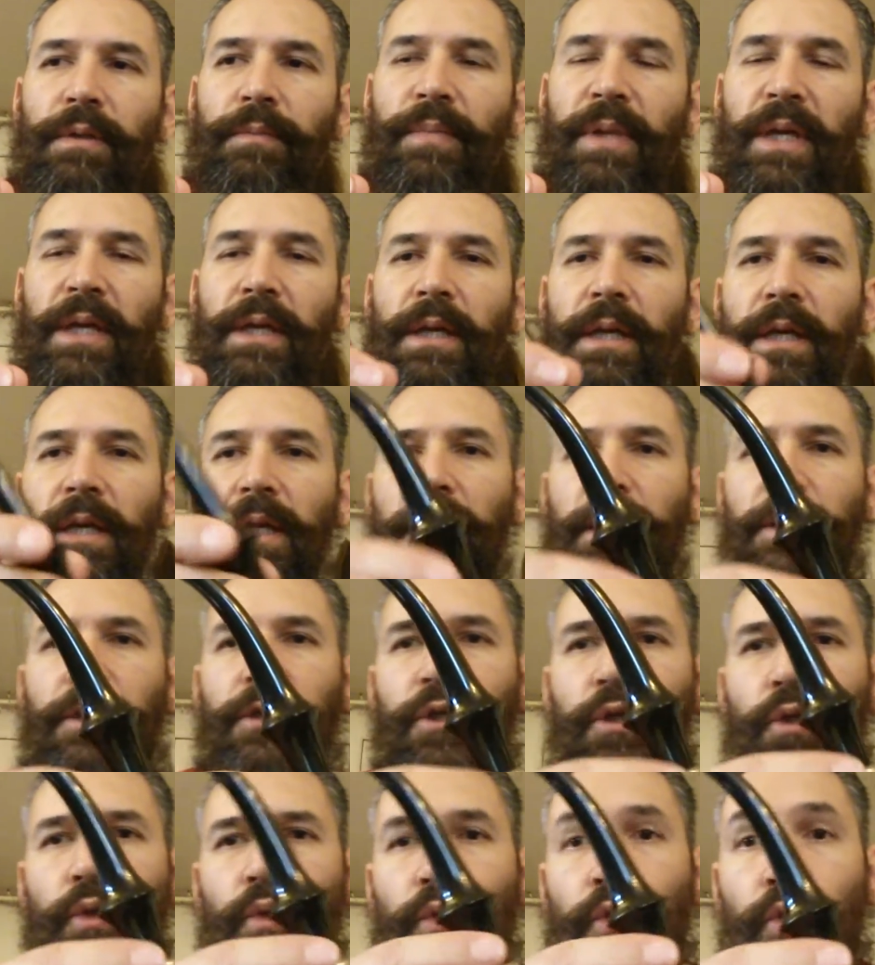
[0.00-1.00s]
bit and
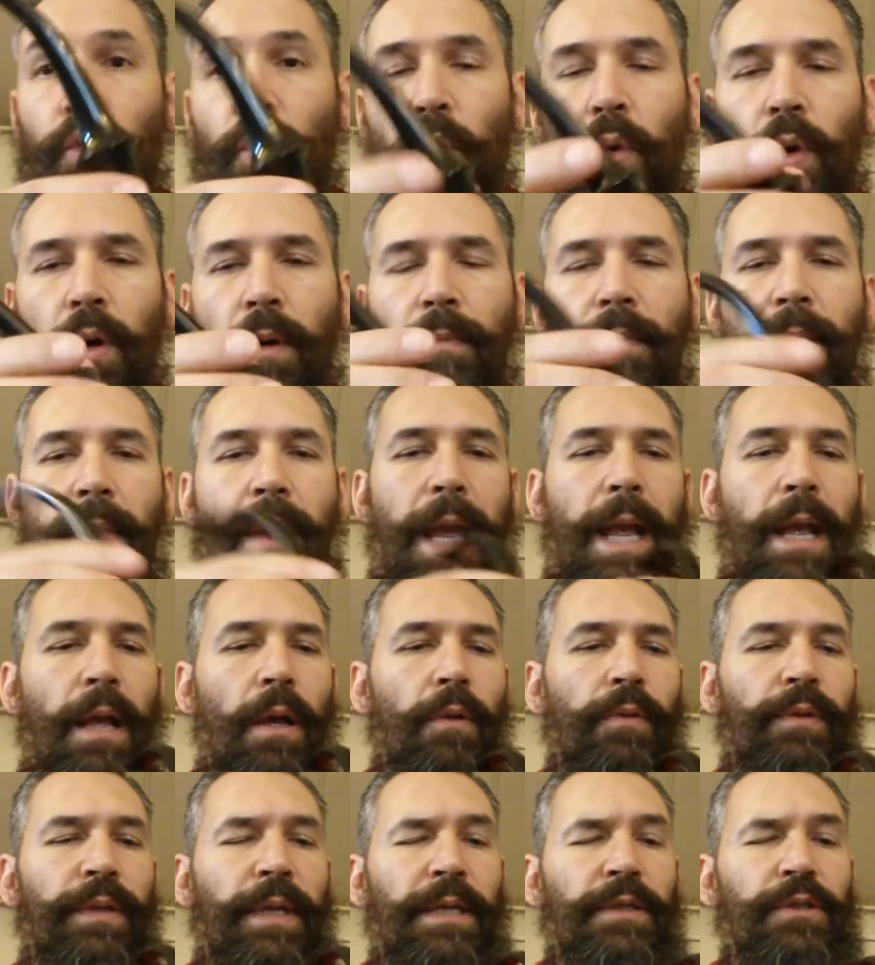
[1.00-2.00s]
into your
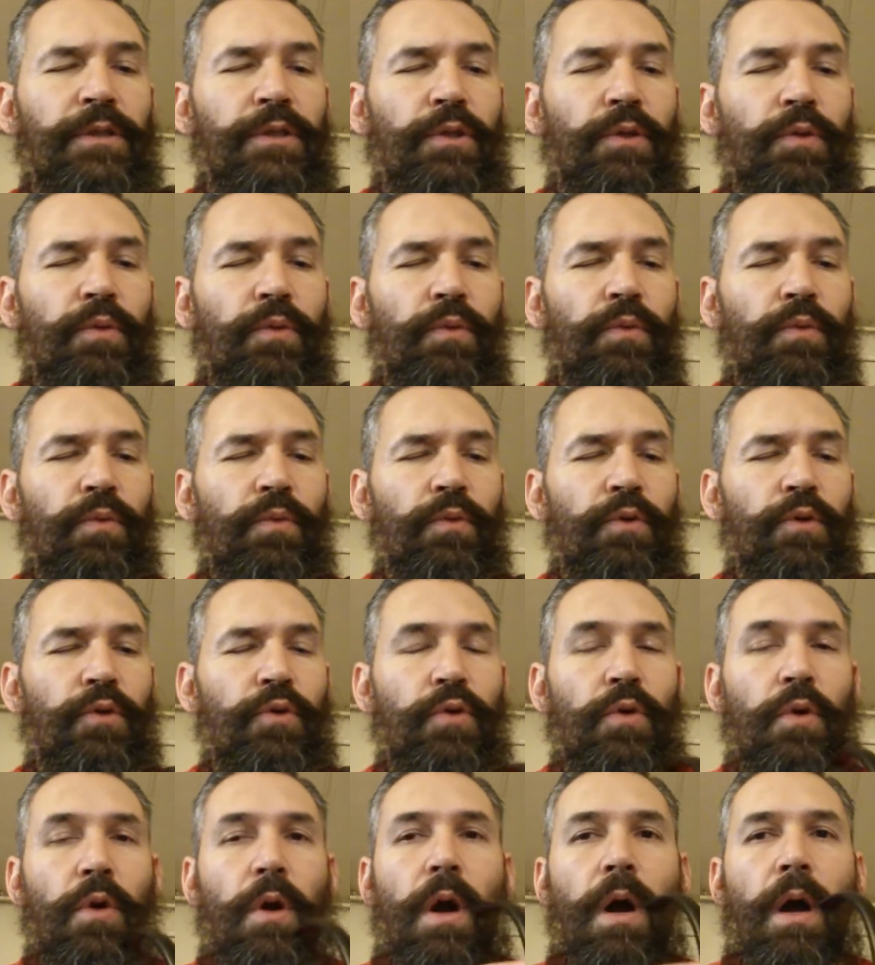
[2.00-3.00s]
mouth. As you
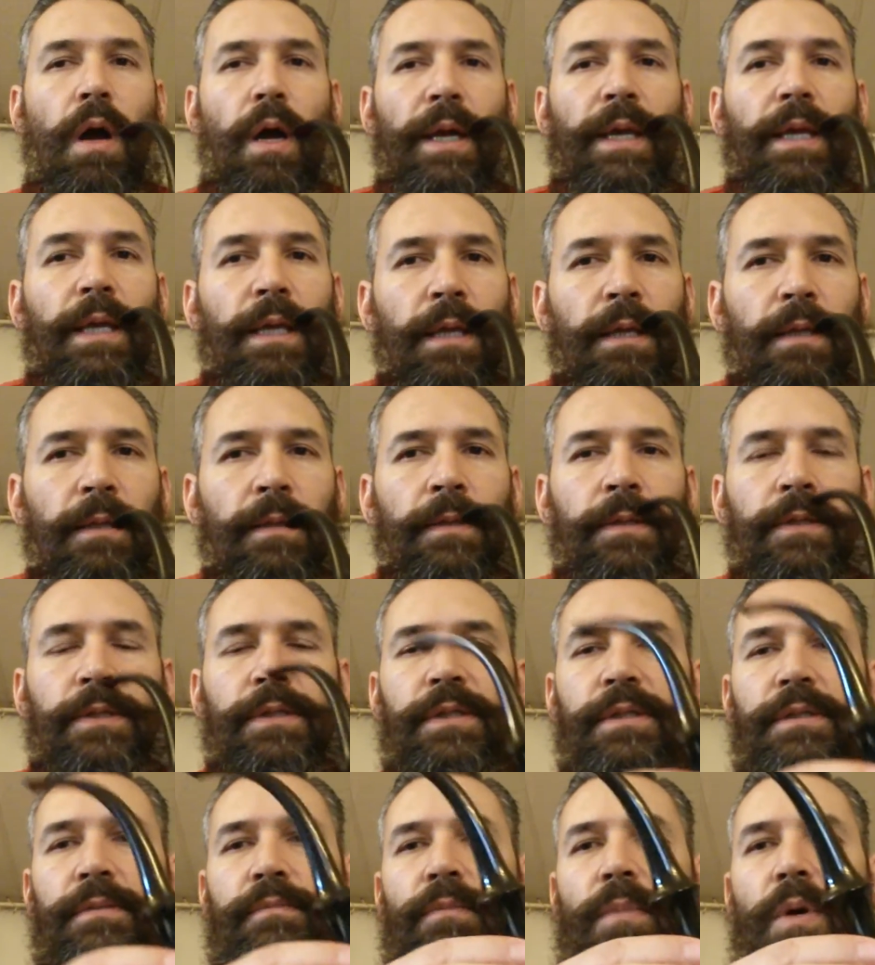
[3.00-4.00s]
draw in the
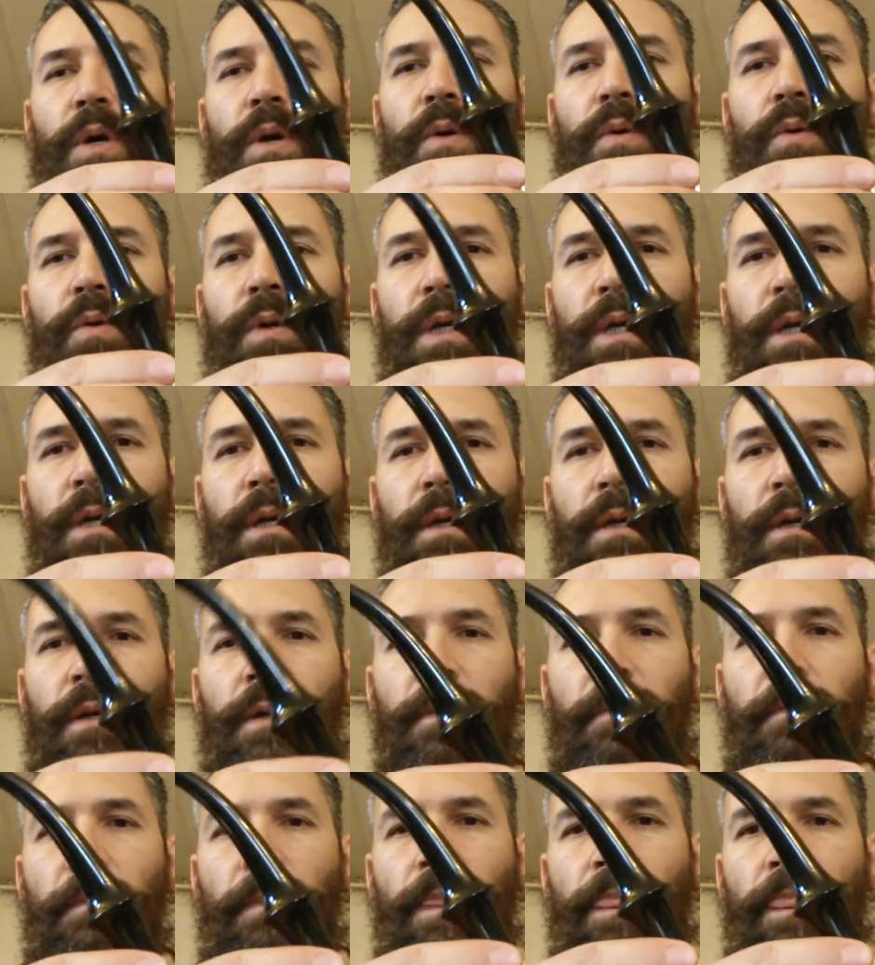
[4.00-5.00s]
smoke
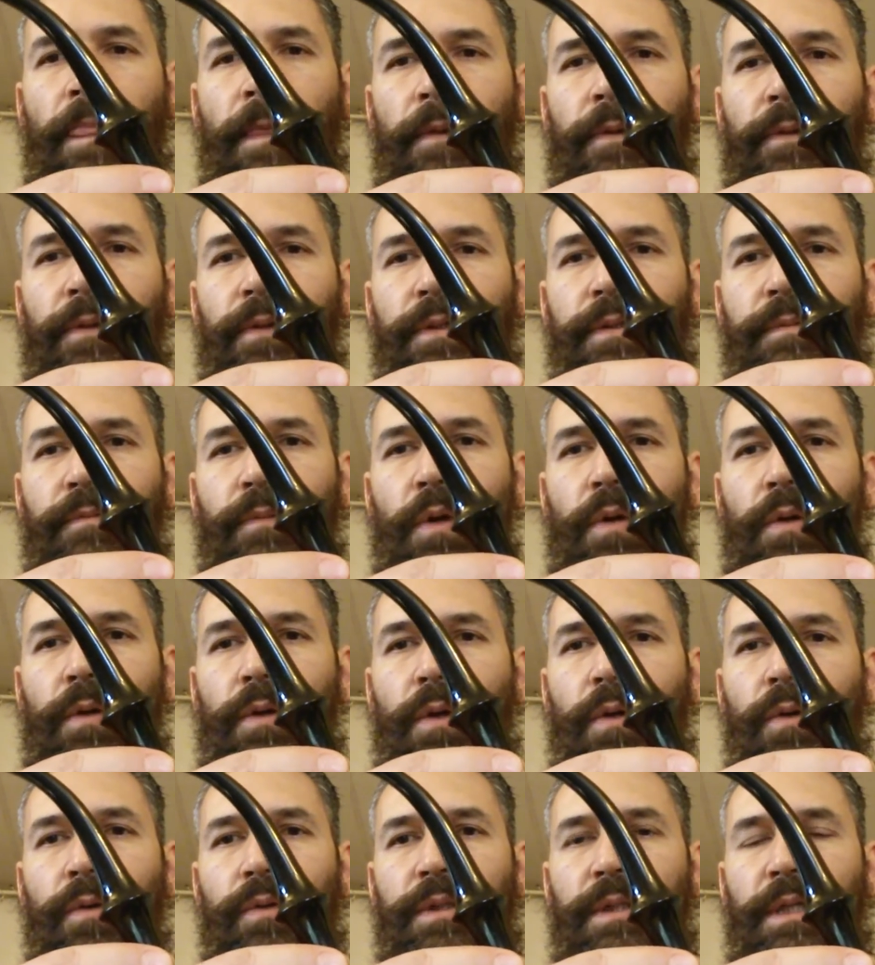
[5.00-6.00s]

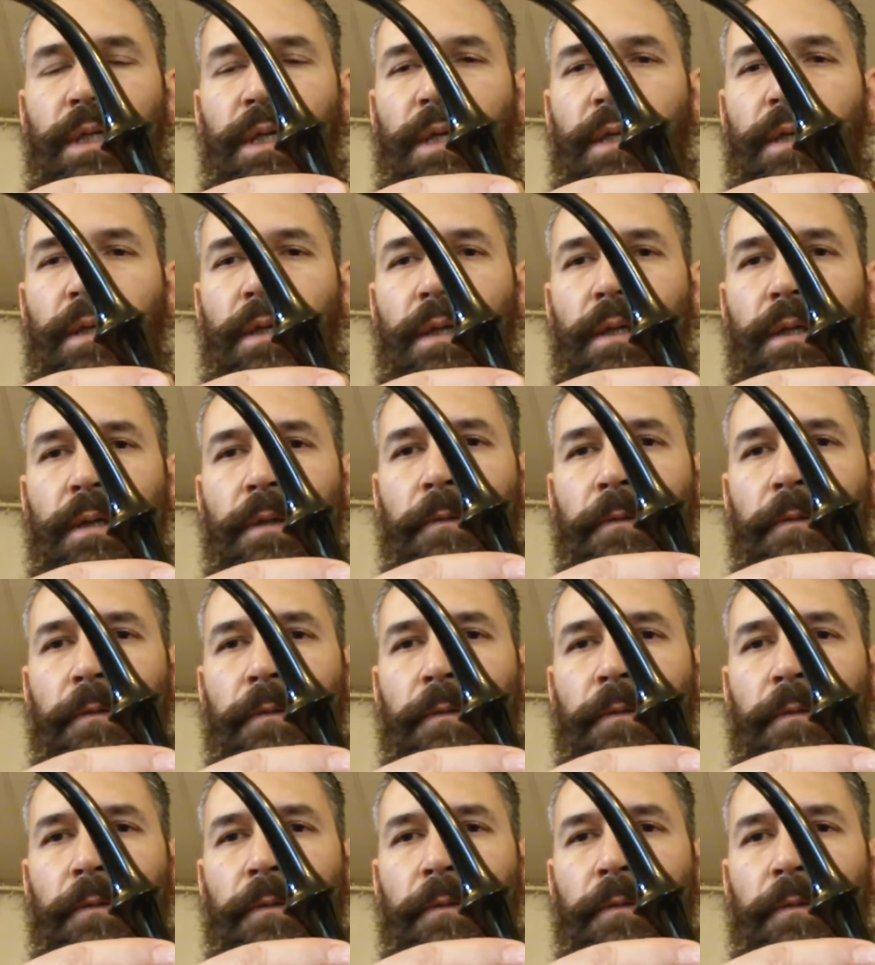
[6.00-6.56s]
goes in,